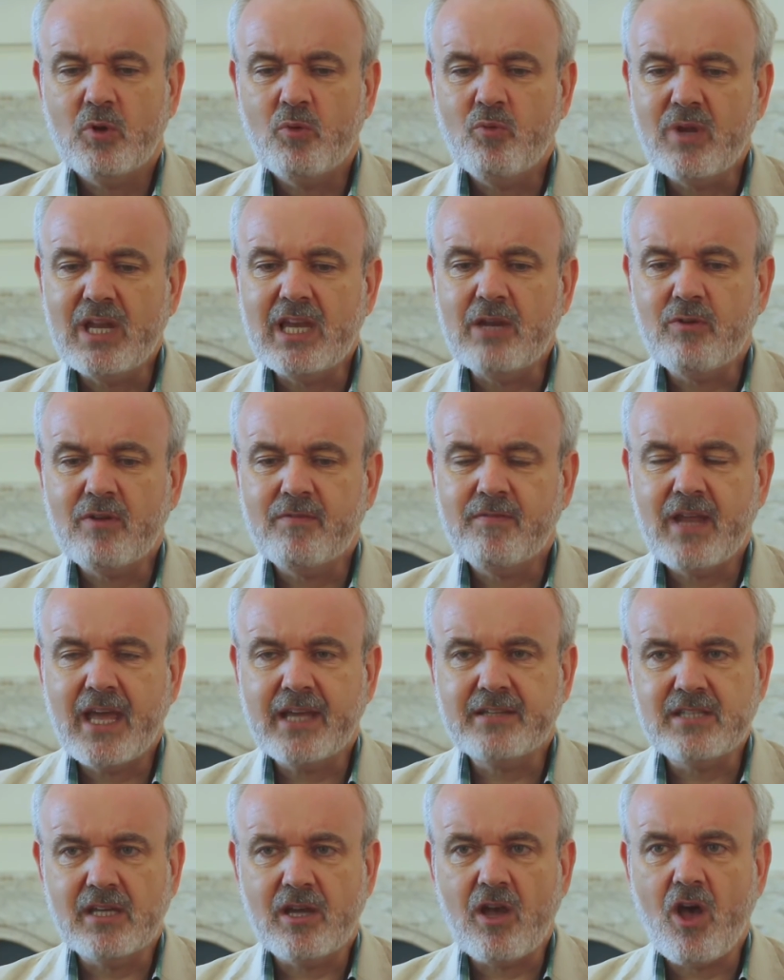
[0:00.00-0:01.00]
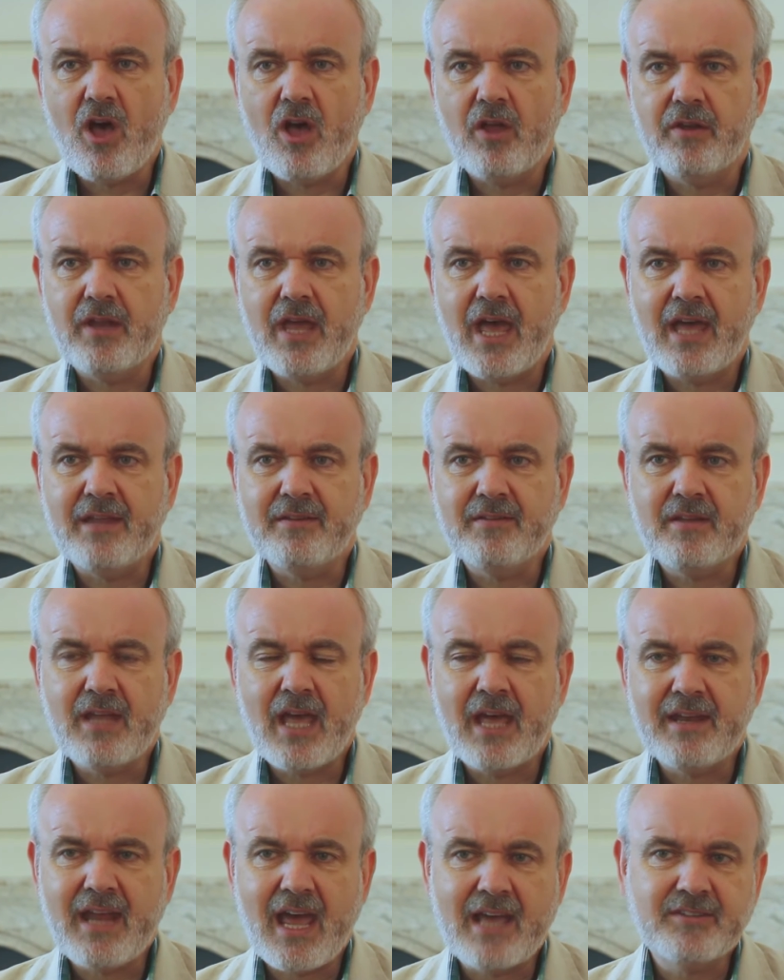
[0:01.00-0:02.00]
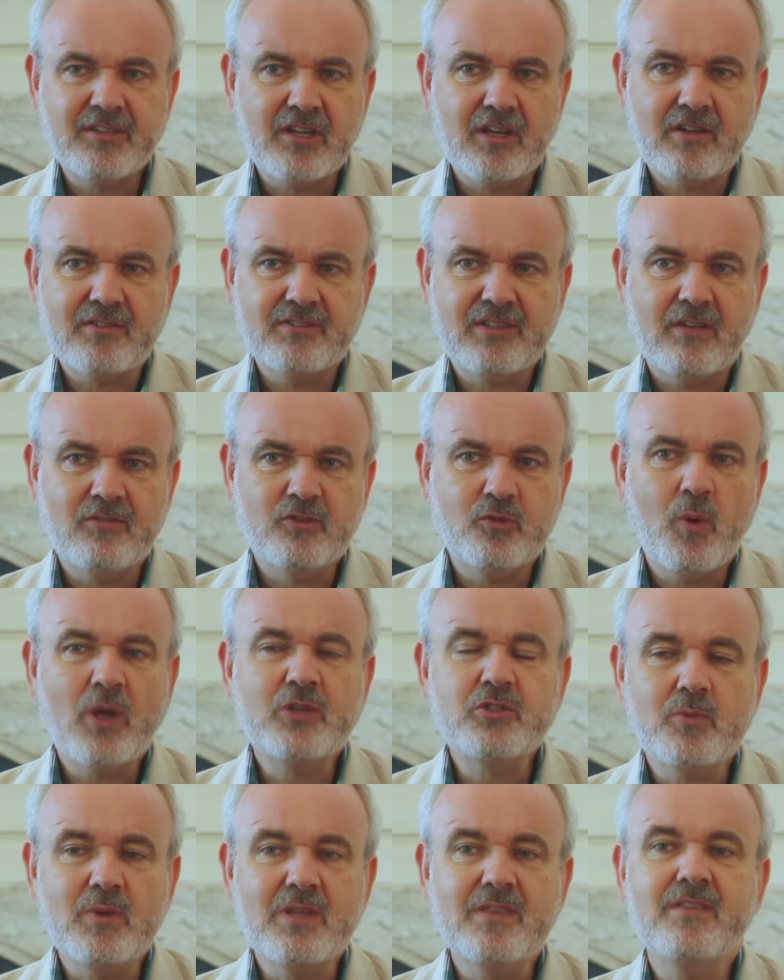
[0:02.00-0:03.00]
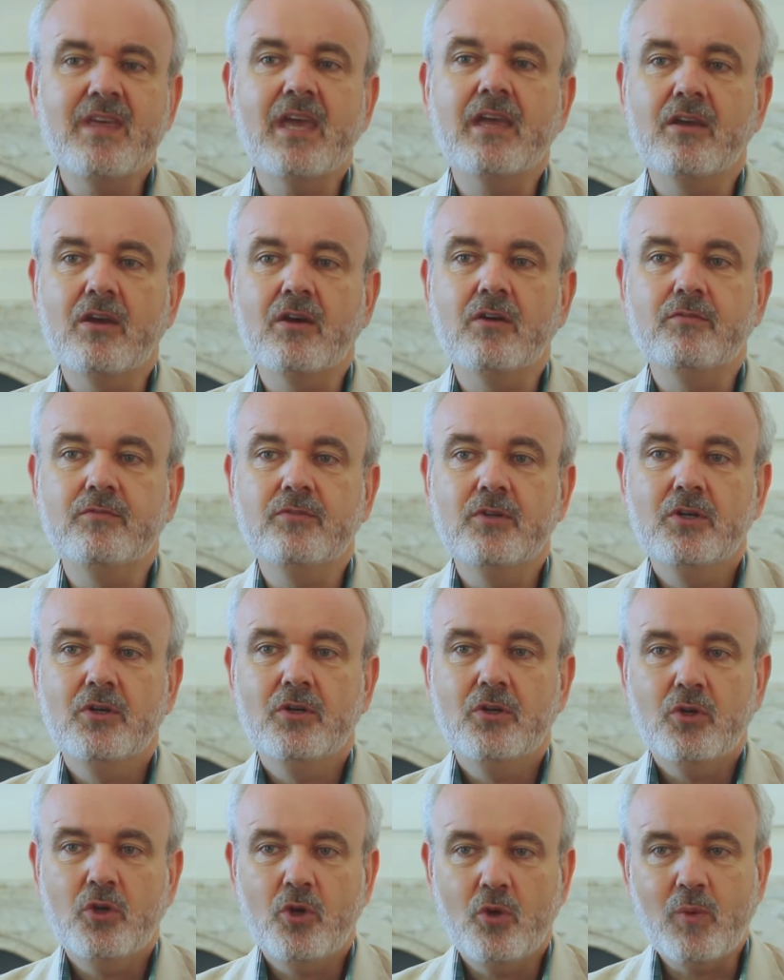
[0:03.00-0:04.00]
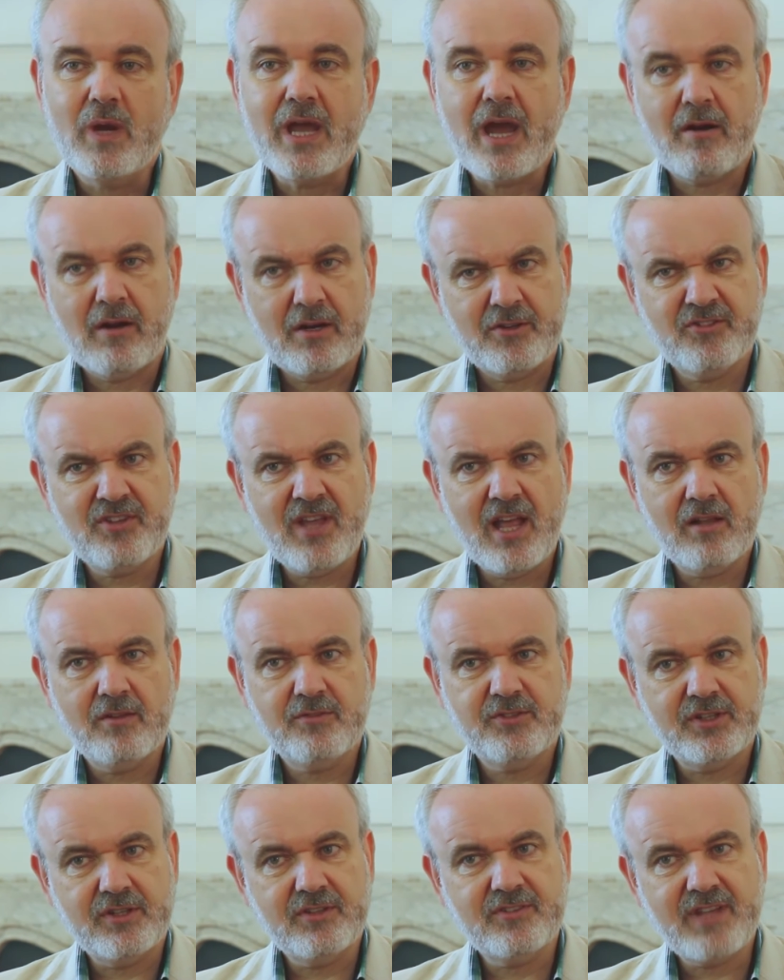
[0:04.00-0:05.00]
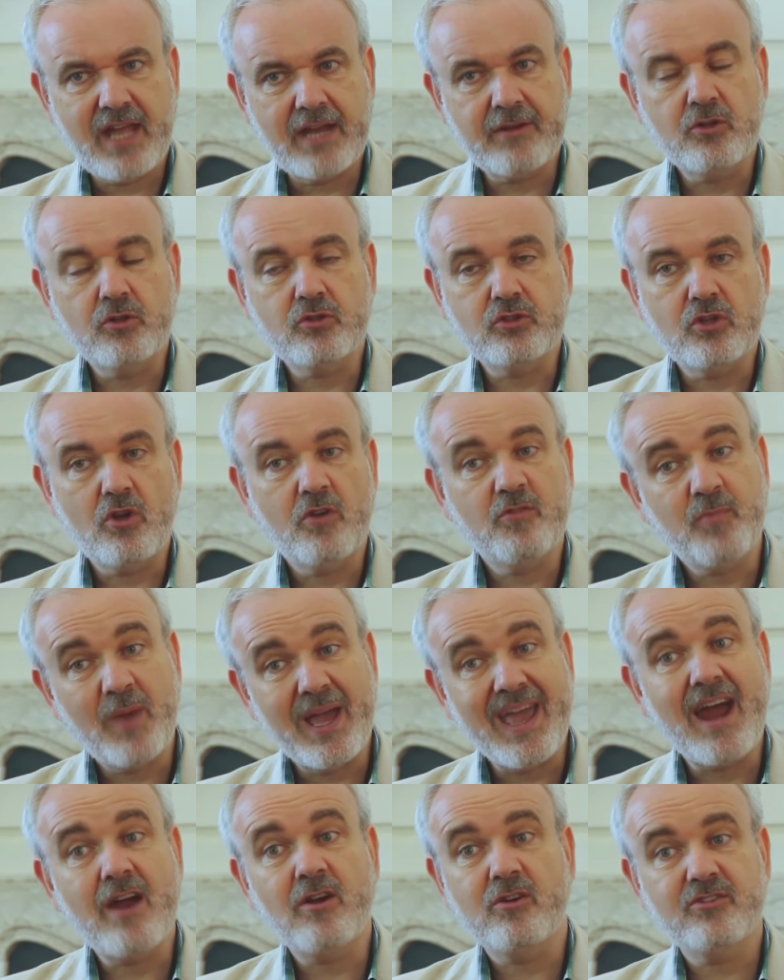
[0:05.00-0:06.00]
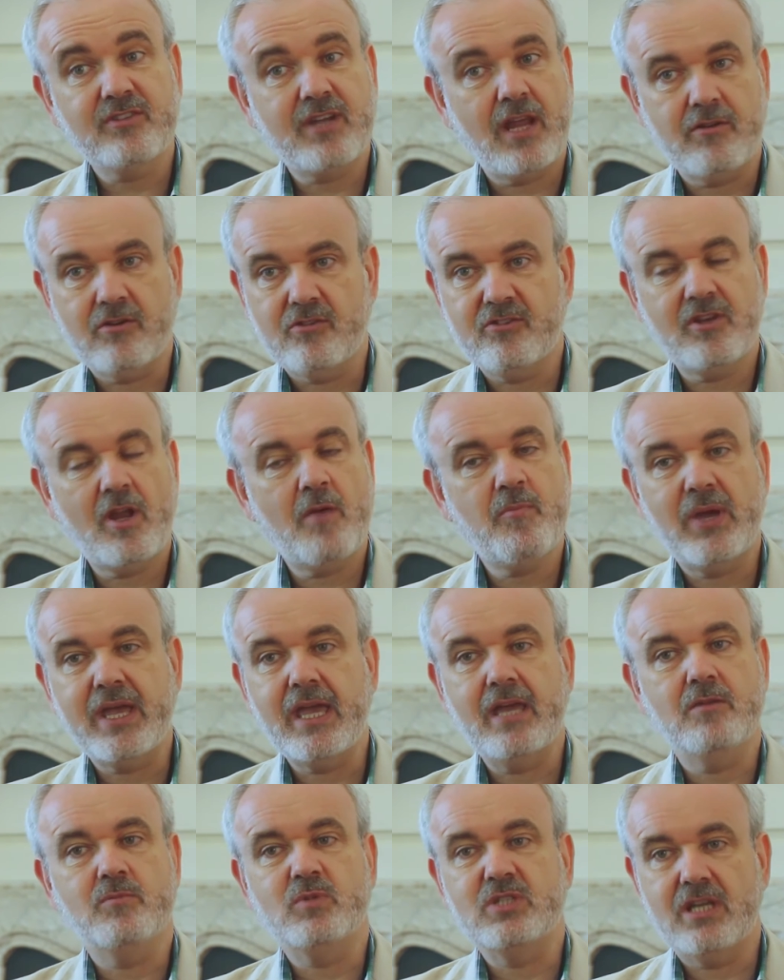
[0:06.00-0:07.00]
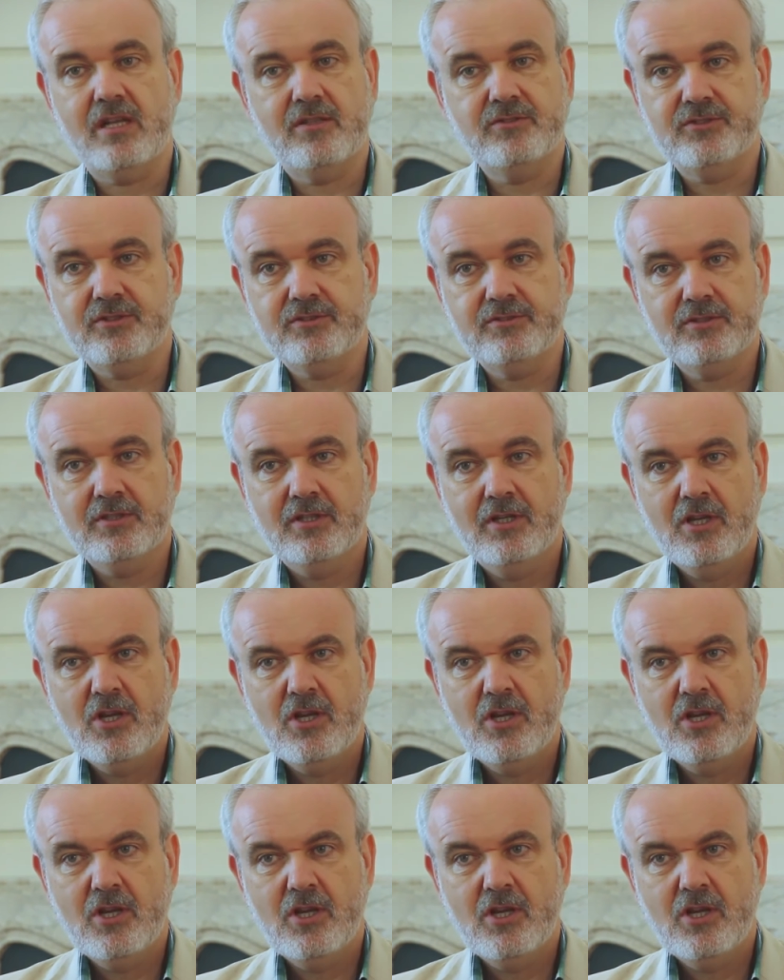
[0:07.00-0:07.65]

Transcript: really reflecting on and asking ourselves, what do we think of who we are ourselves, and is that good enough by our standards, not by anybody else's?